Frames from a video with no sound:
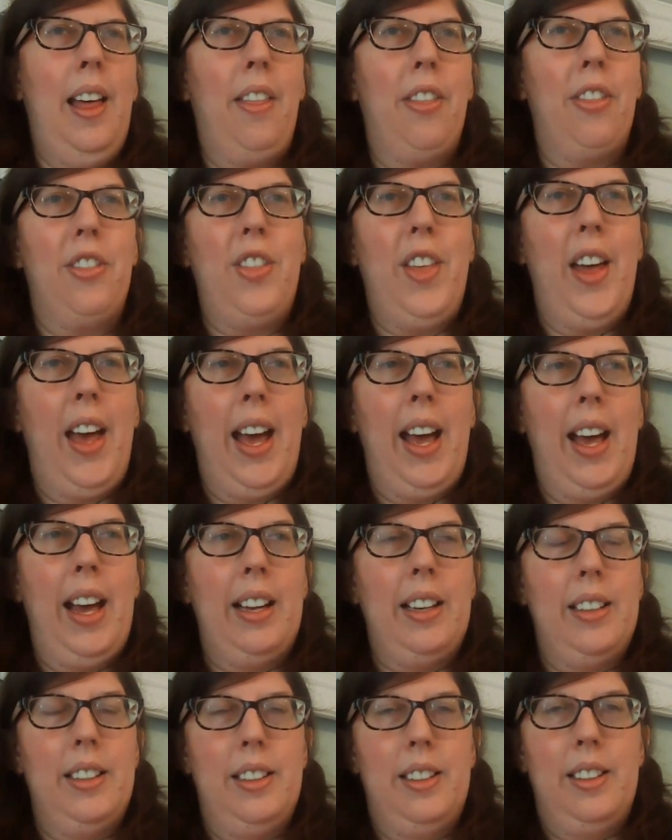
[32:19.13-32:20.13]
That
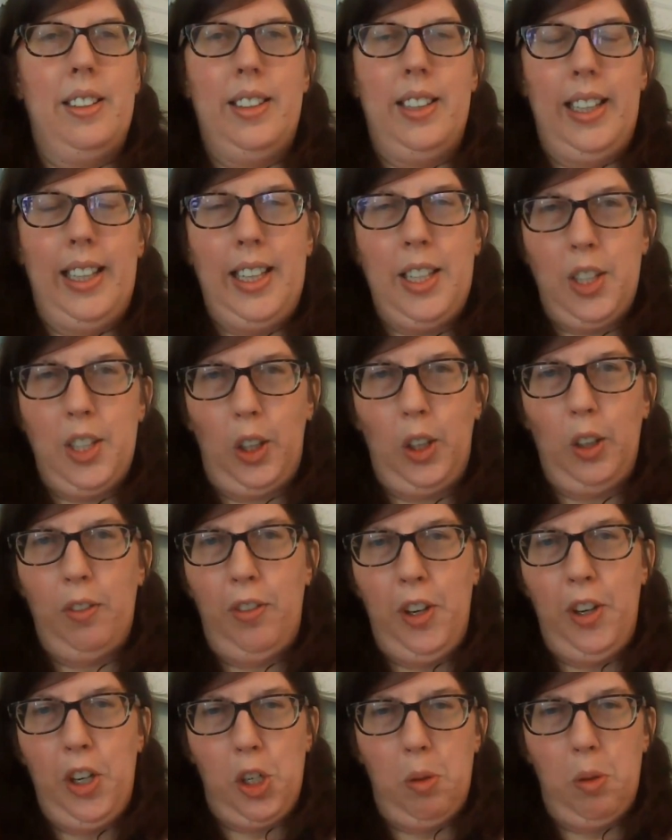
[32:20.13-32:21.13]
he's a good
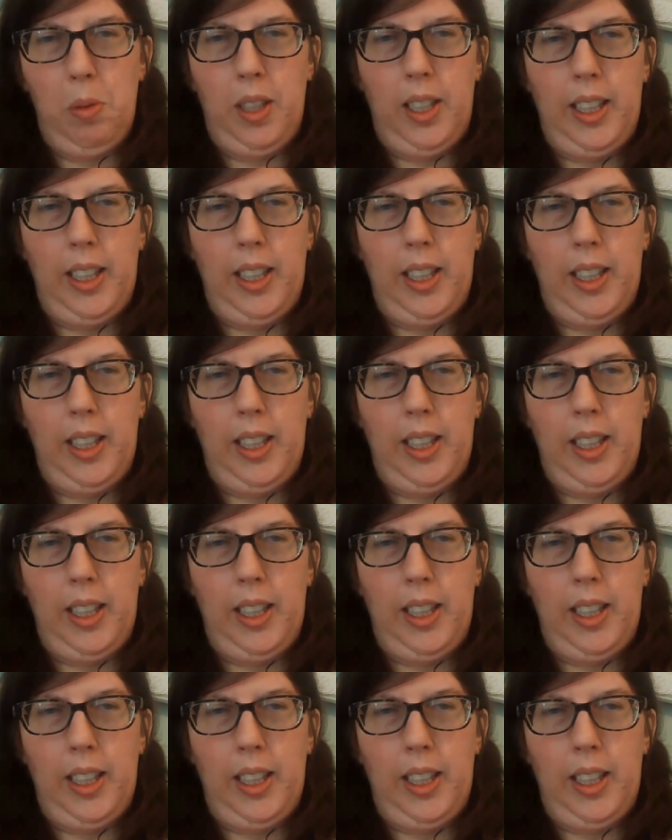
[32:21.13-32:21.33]
fisherman.